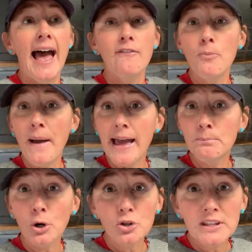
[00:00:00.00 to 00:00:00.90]
have a bad
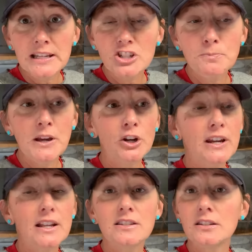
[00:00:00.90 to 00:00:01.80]
birthing
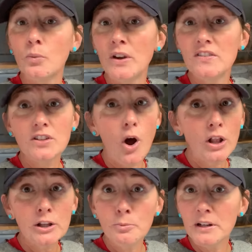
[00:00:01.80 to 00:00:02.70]
experience. We saw a
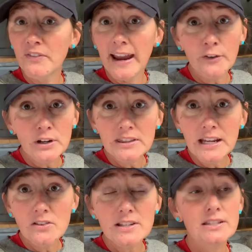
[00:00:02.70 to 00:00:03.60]
little bit of
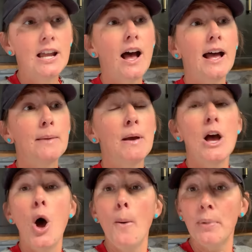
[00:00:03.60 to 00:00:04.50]
everything this time,
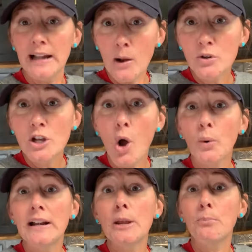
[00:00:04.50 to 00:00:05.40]
but I was
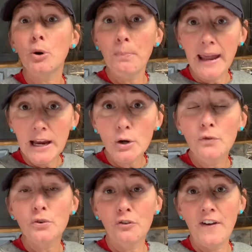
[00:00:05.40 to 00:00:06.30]
already prepared
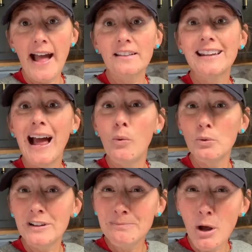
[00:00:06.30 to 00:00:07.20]
for the fact that I
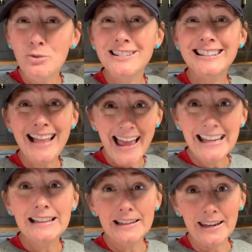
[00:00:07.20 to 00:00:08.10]
would most
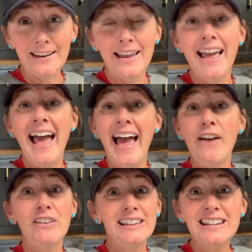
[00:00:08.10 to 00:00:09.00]
likely
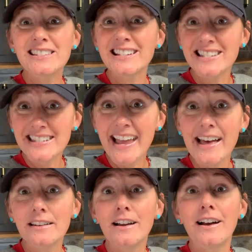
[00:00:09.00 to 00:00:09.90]
have at least a
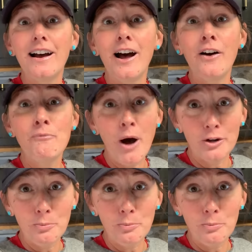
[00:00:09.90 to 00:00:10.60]
set of bottle